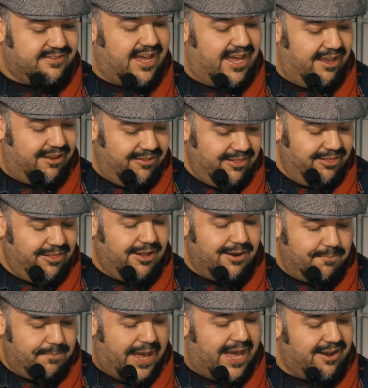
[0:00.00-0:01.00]
I
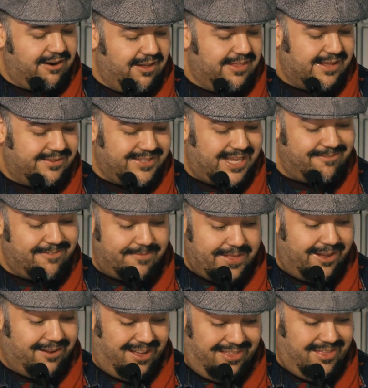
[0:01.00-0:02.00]
look back on all that stuff, I'm
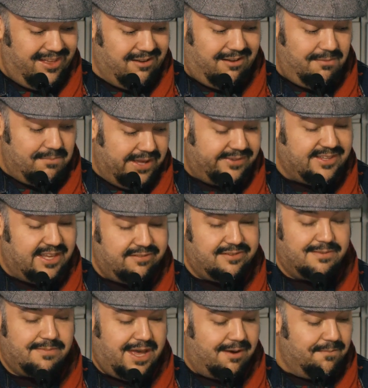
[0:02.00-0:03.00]
like, I think all my stuff
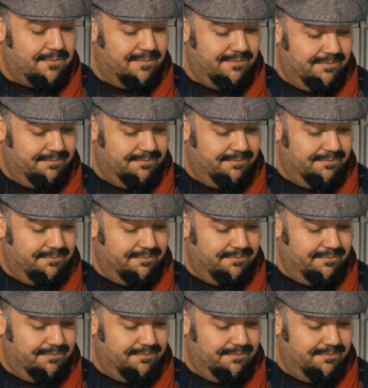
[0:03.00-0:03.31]
is about